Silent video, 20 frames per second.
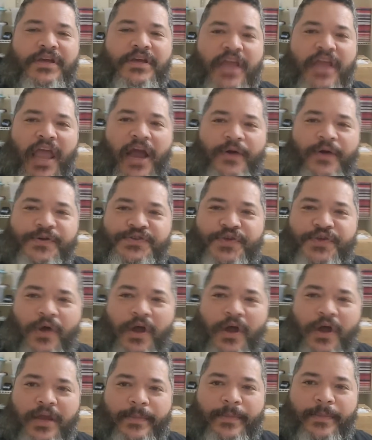I was
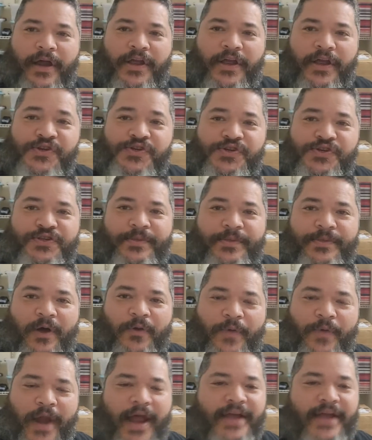talking about issues
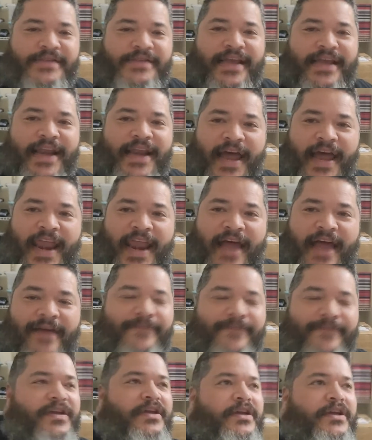about racks and not
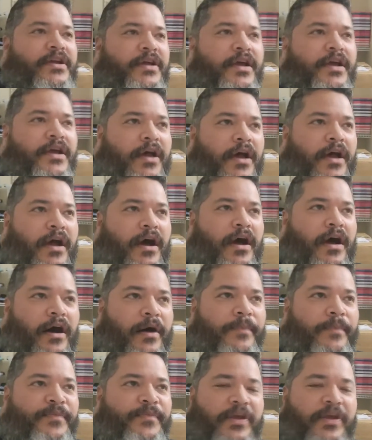having
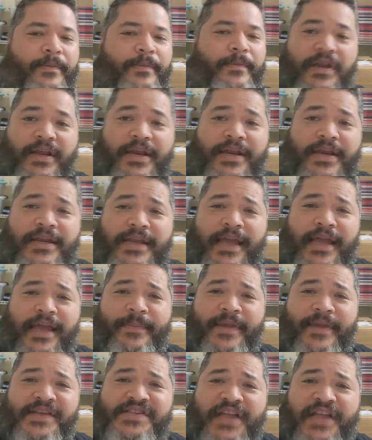the ability to
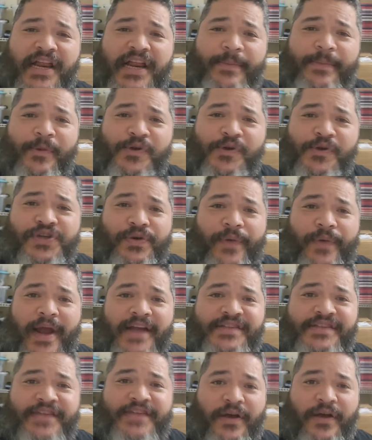get basically most of the
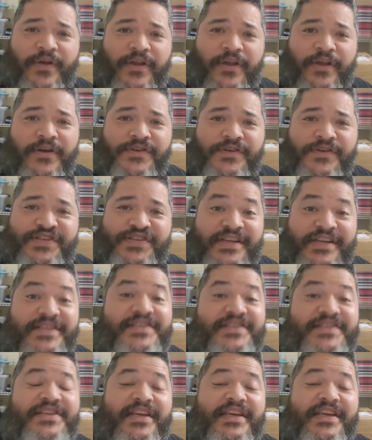racks down here.
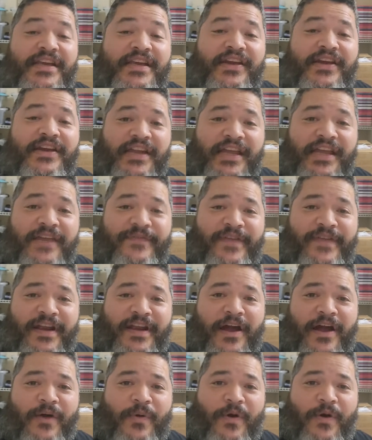CNC, good evening.
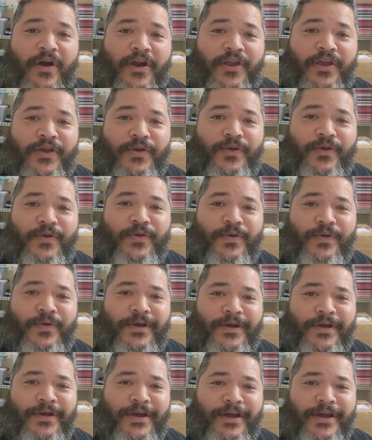How are you?
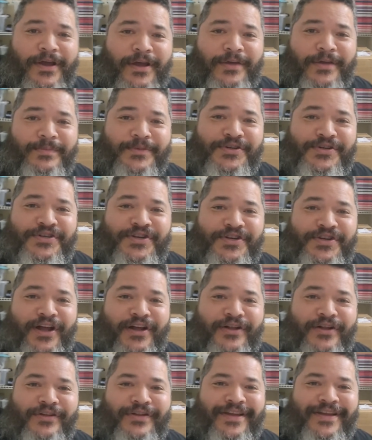
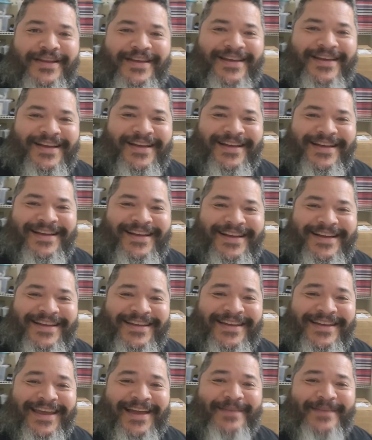Michelle,
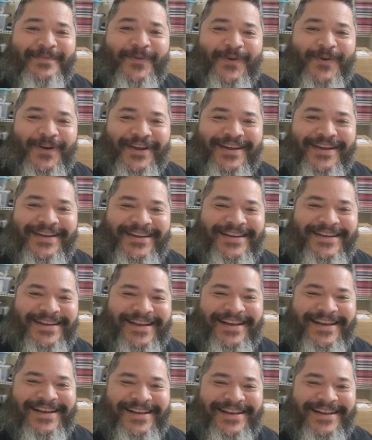yeah, boy.
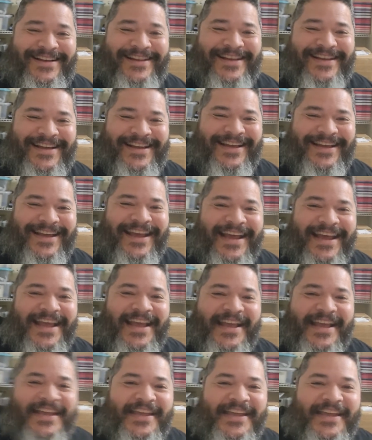
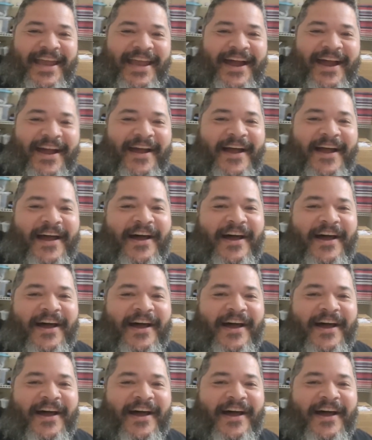Yeah.